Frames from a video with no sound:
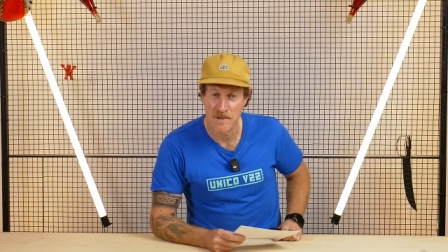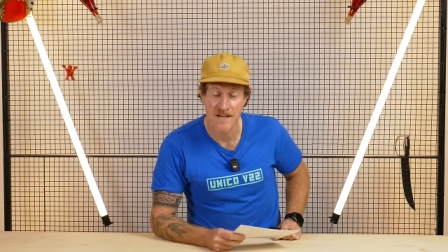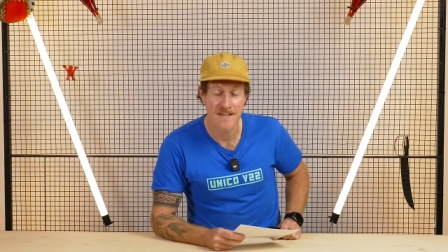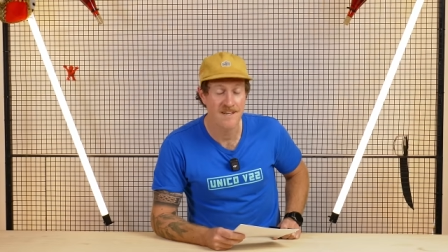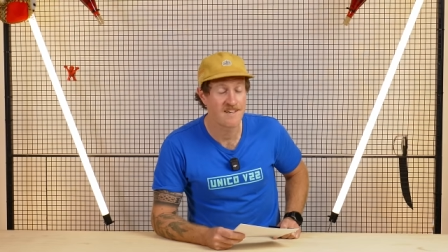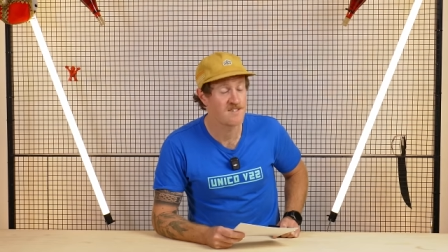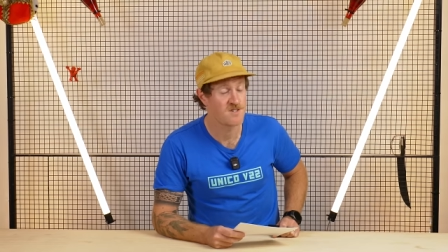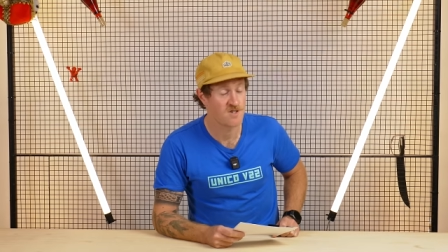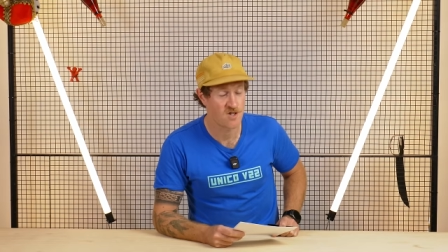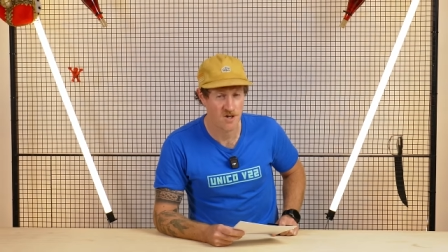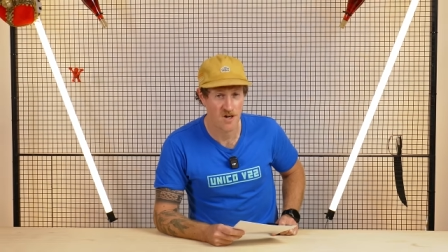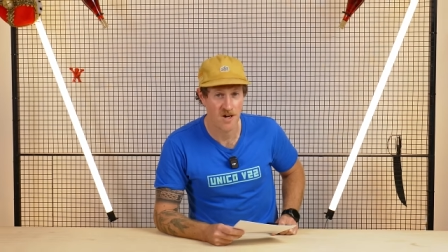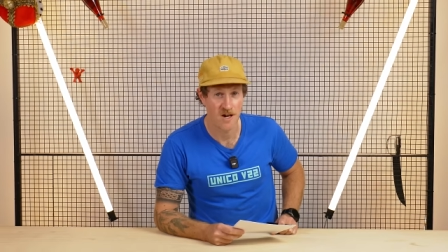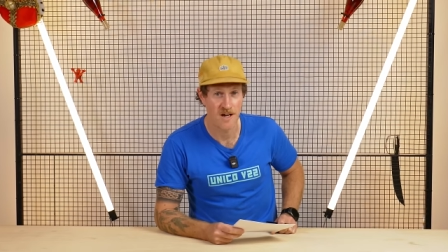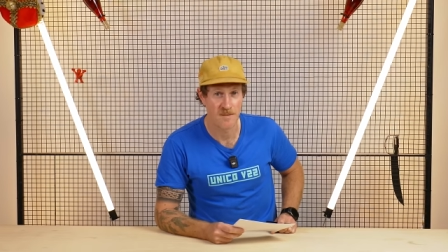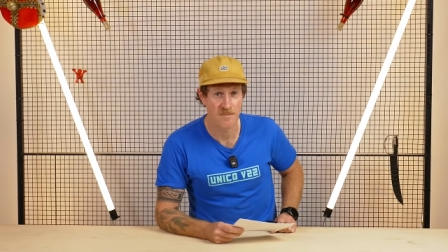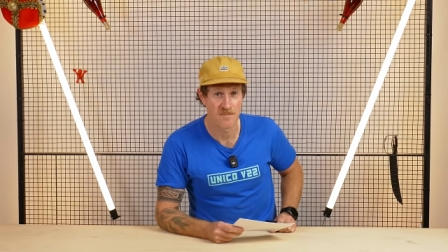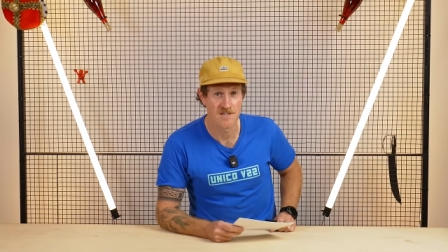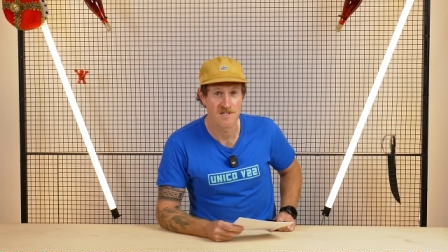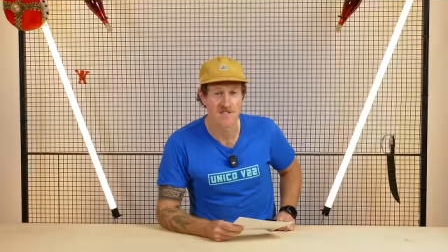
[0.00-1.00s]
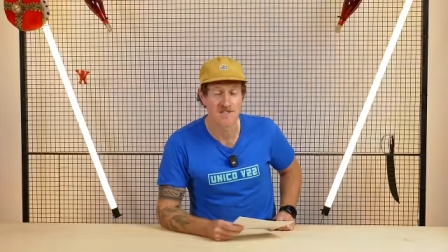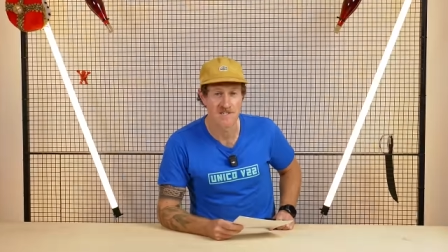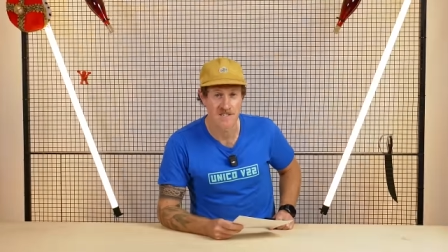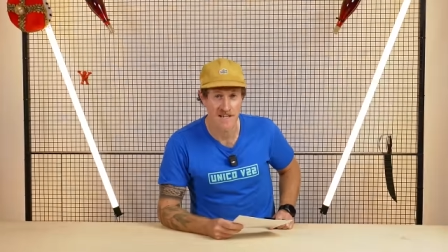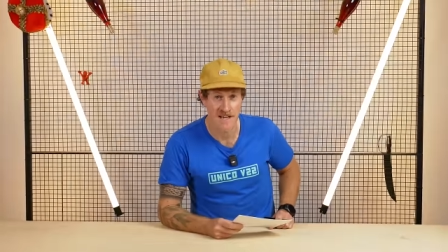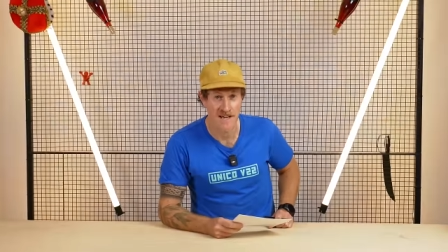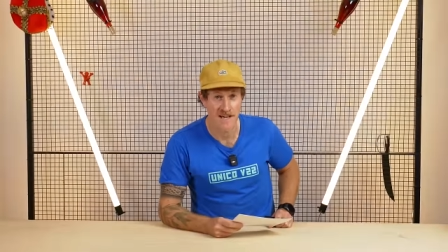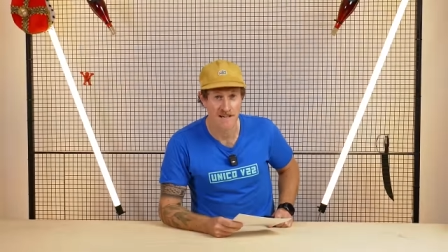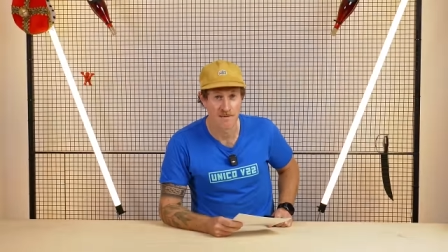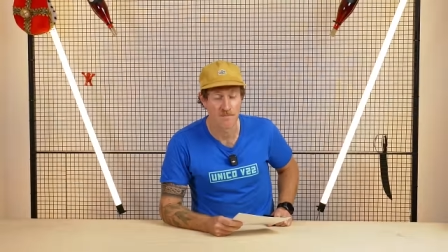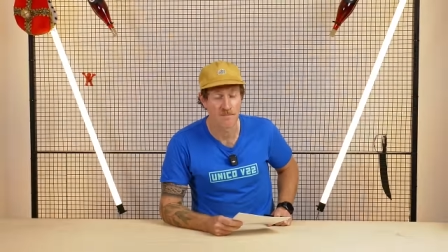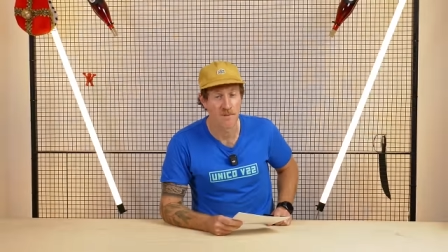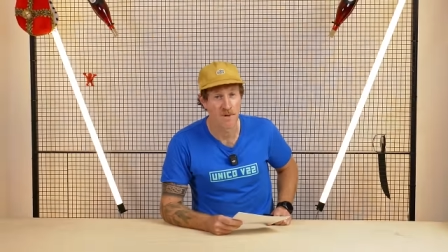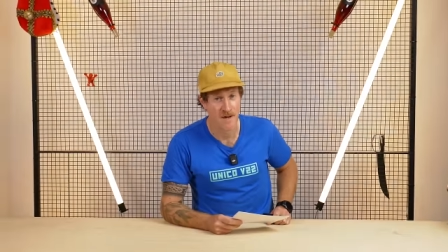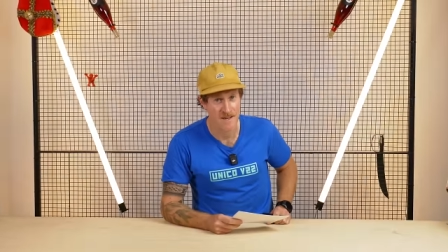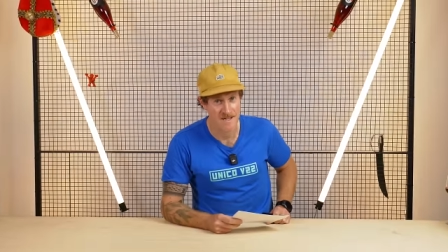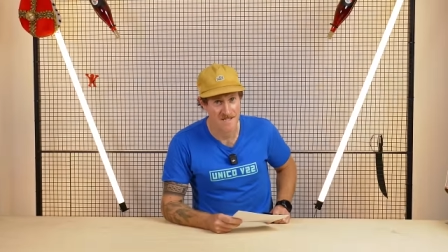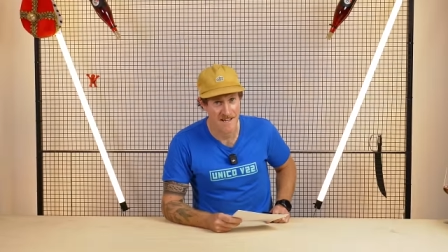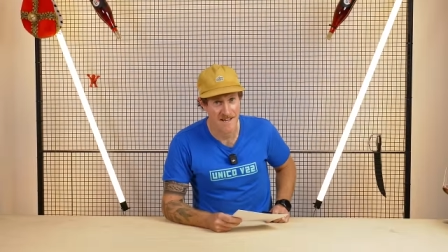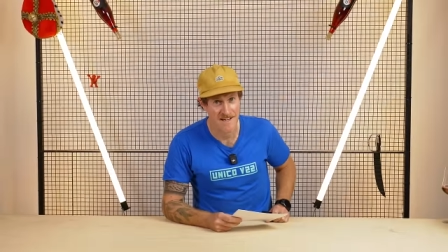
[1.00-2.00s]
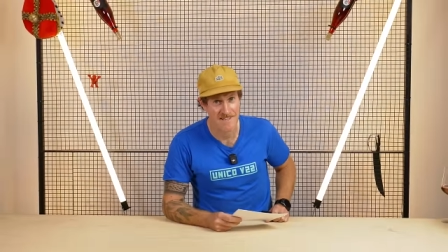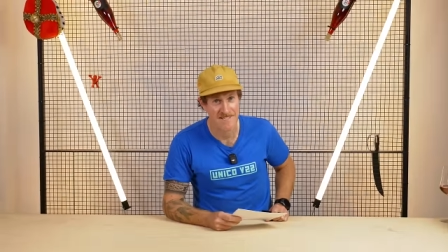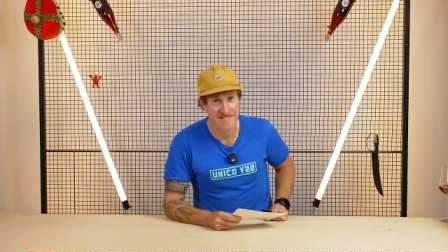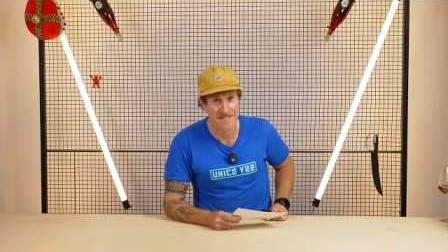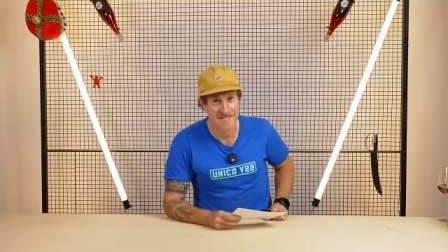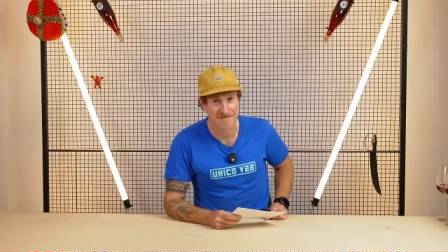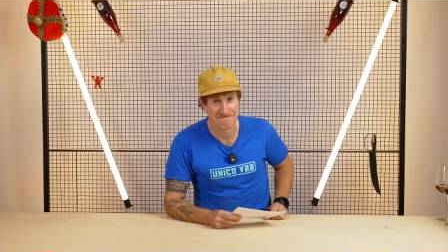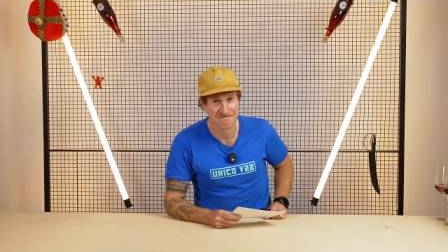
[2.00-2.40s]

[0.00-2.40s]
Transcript: But it is time to start wine tasting.